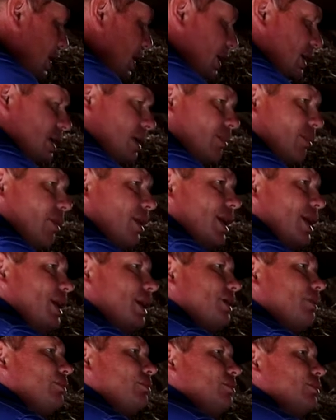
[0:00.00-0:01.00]
not to break
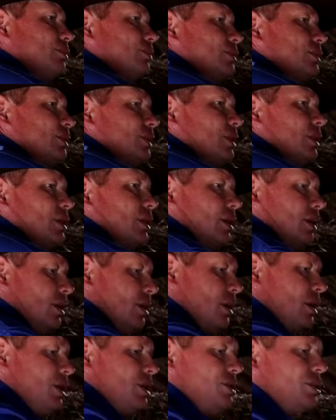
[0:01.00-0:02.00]
it.
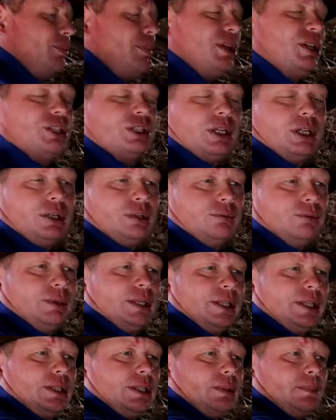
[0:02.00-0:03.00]
So be gentle
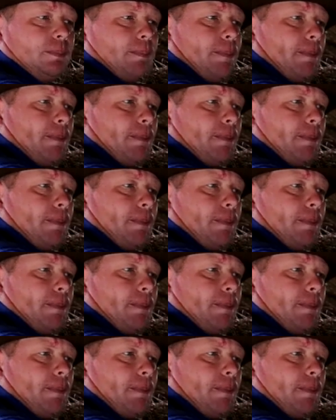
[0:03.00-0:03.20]
with it.